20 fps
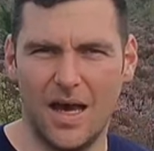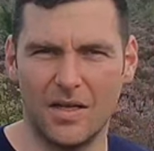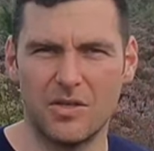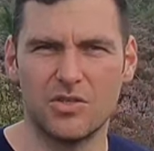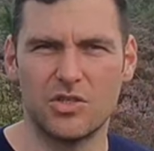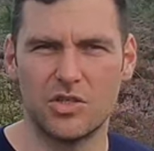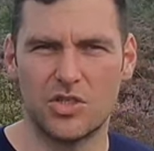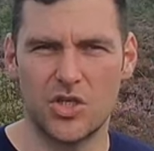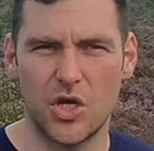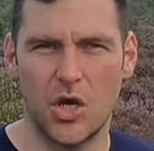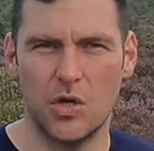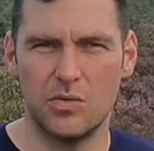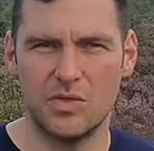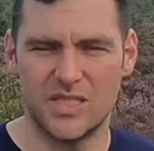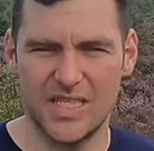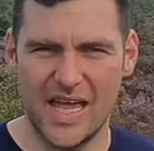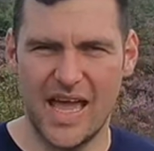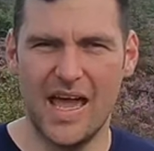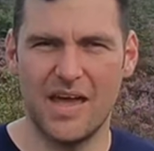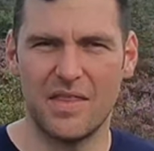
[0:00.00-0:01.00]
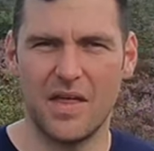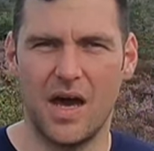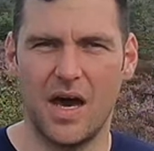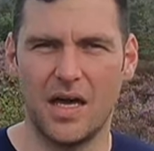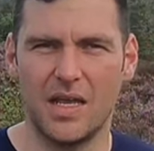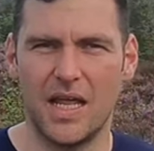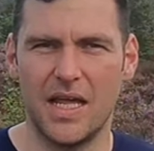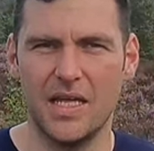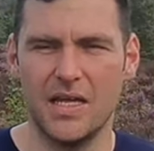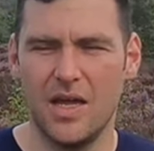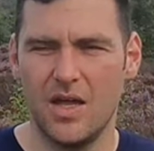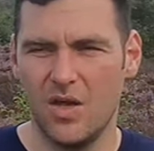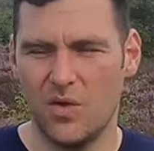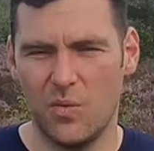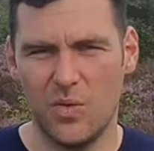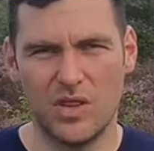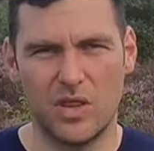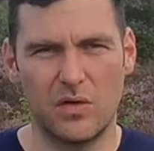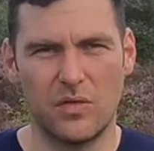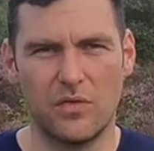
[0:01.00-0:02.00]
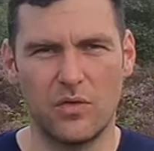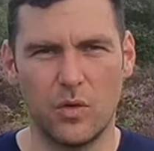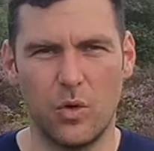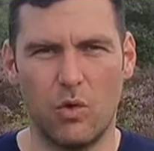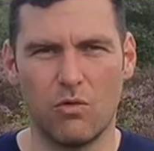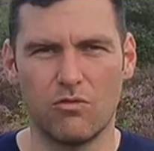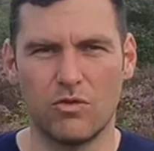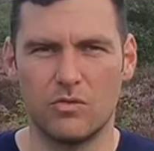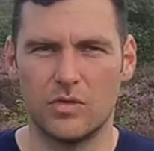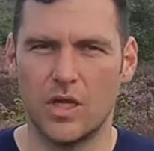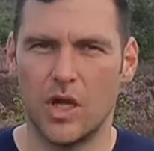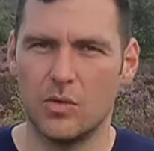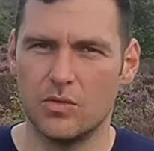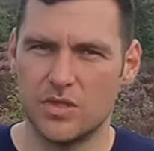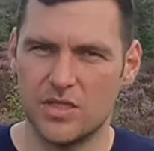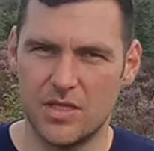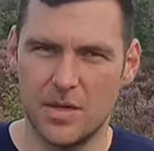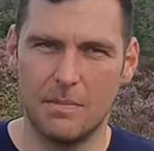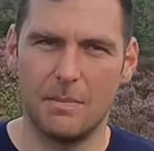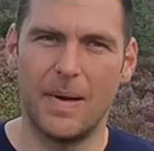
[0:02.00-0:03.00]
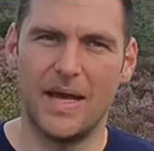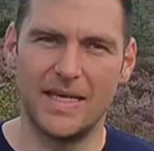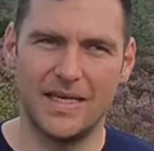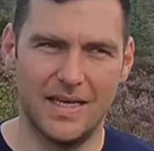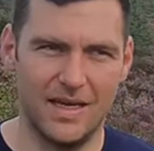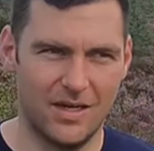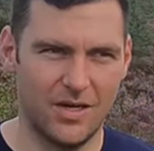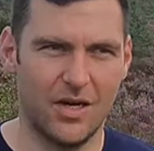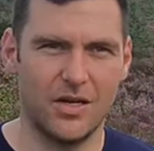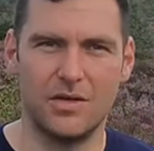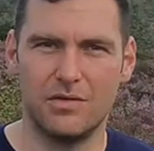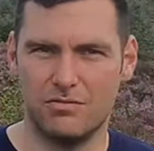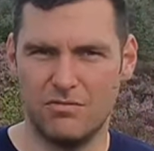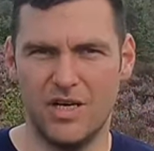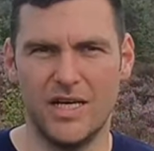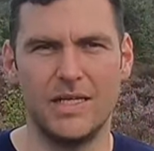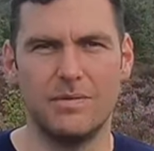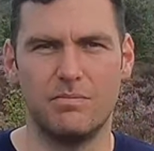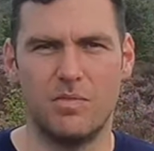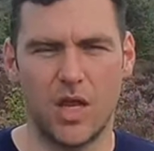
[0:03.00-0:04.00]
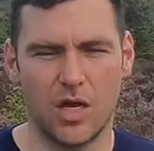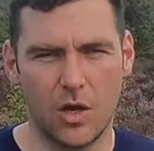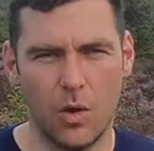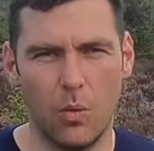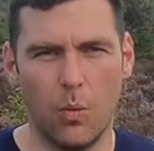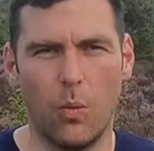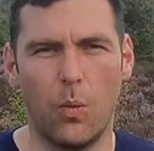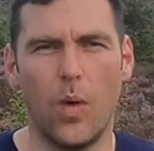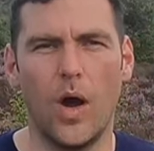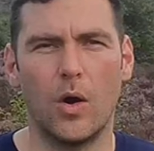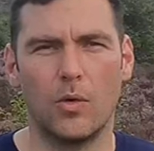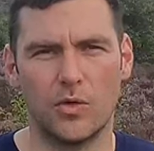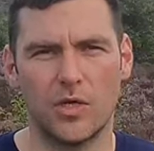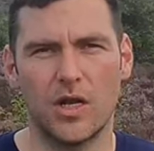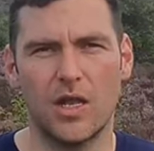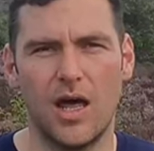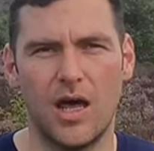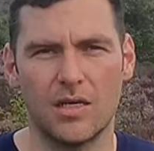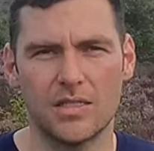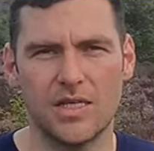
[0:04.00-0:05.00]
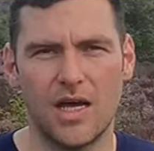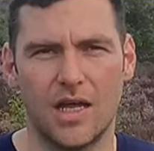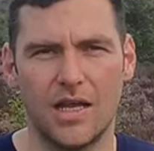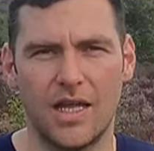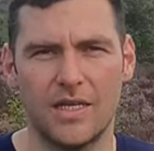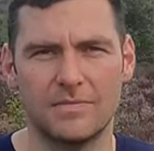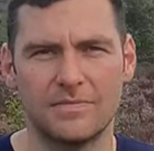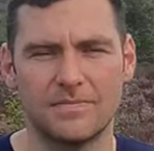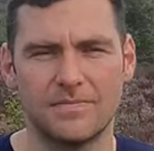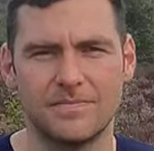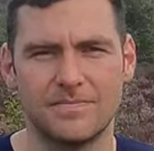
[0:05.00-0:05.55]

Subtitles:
undertone to heather honey with the floral notes that make it kind of really like a world-class honey.